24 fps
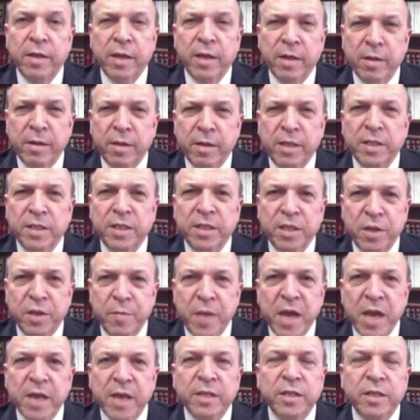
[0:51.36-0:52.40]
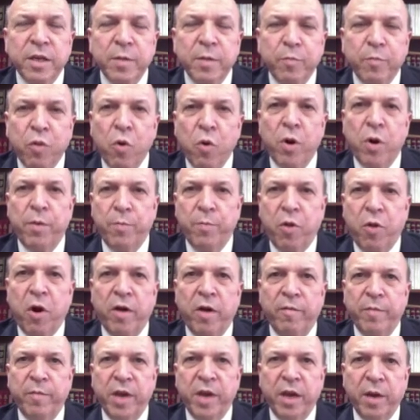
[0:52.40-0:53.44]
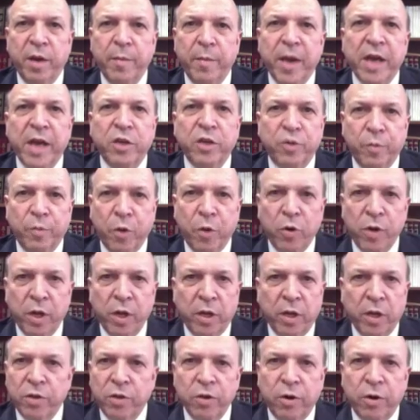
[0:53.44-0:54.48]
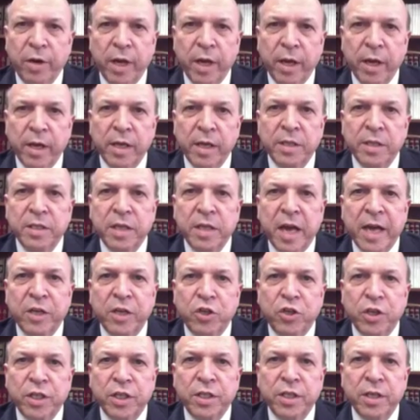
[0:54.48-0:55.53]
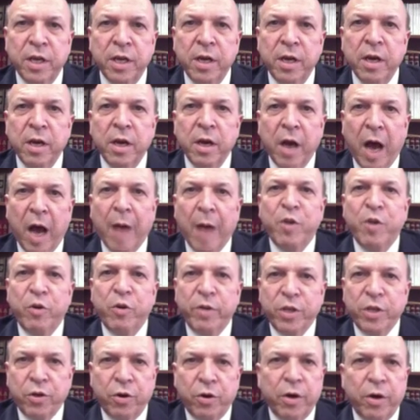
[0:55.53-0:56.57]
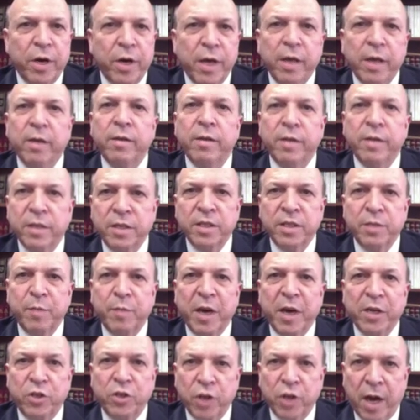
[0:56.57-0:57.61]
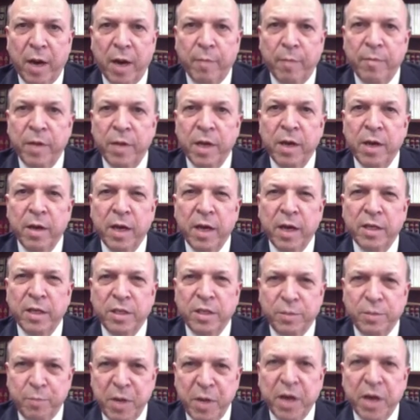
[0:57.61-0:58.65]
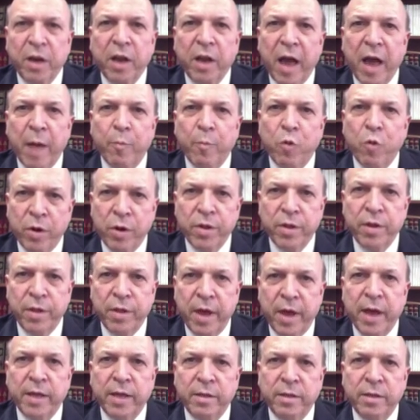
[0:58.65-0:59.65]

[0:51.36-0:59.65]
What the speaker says: This, to me, is an important part of being a matrimonial attorney. It's not just, I'm your attorney, this is my job. It's been a lot more than that.